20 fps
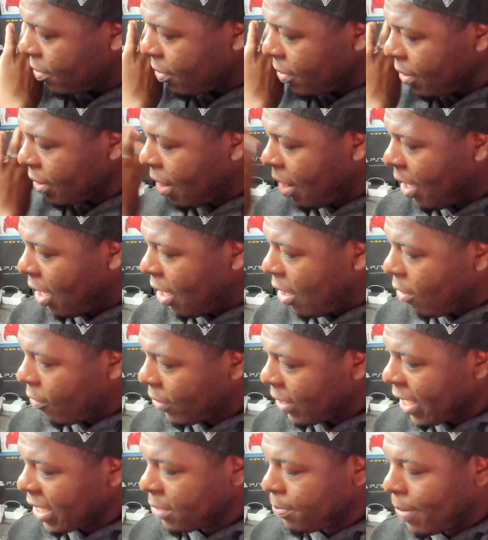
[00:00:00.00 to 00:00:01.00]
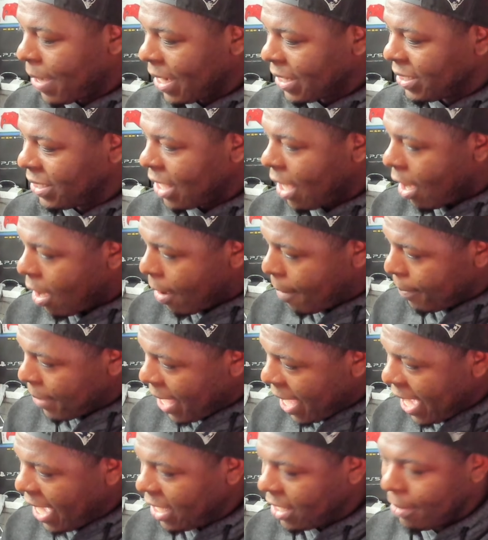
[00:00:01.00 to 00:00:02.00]
over the Xbox
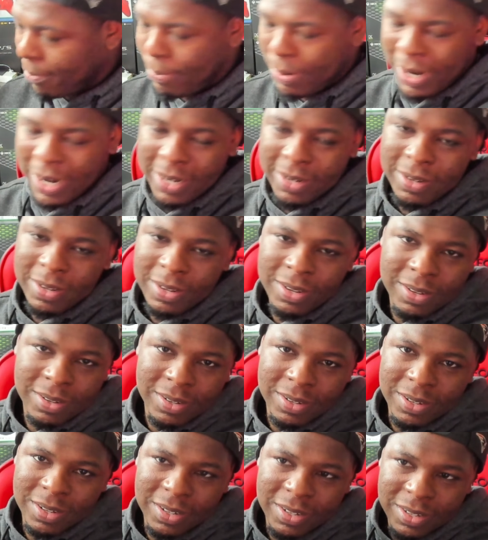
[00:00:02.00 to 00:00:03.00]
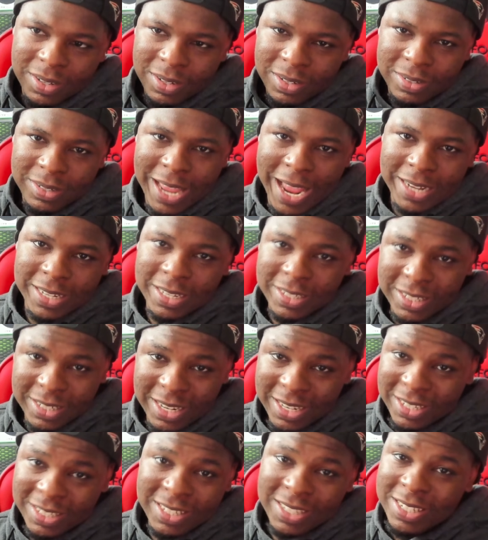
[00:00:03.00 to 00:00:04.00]
8, but
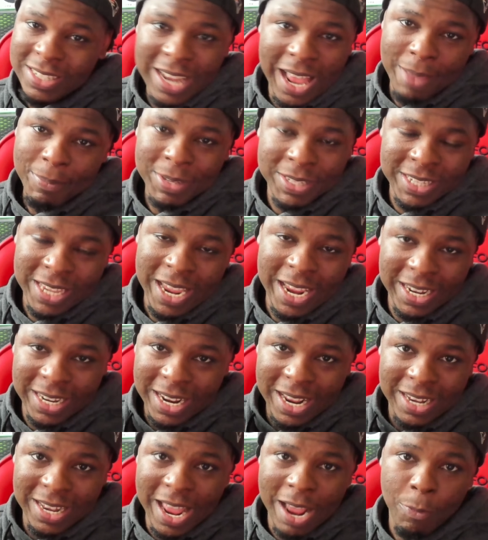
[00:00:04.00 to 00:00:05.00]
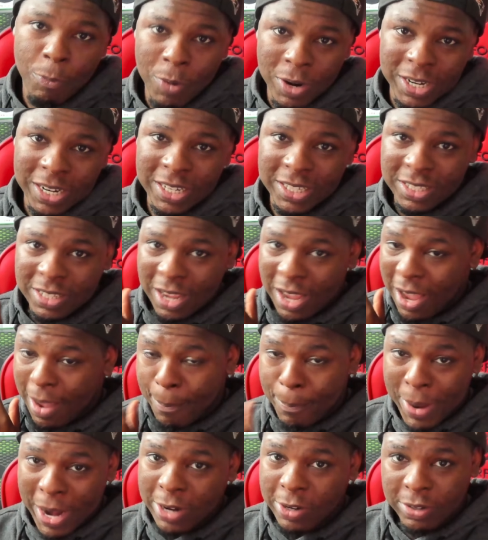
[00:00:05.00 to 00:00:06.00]
this is not me saying that one is
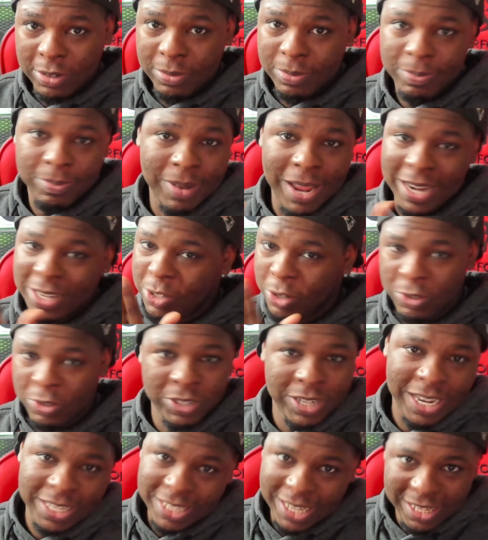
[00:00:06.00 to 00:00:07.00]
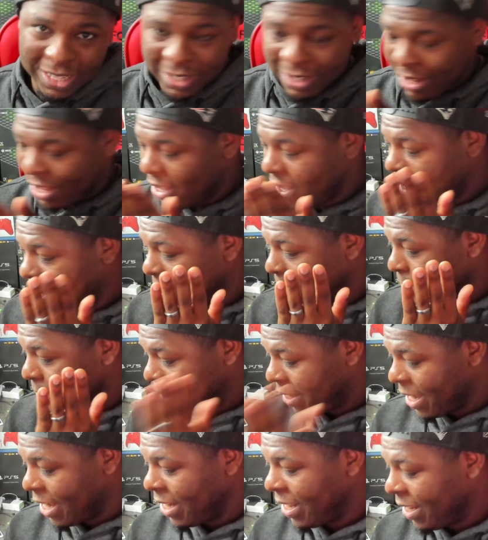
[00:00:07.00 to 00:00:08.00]
better. I told you guys at the
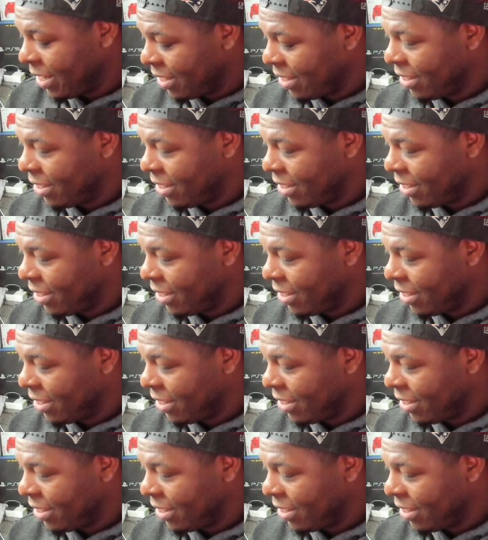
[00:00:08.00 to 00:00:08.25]
beginning,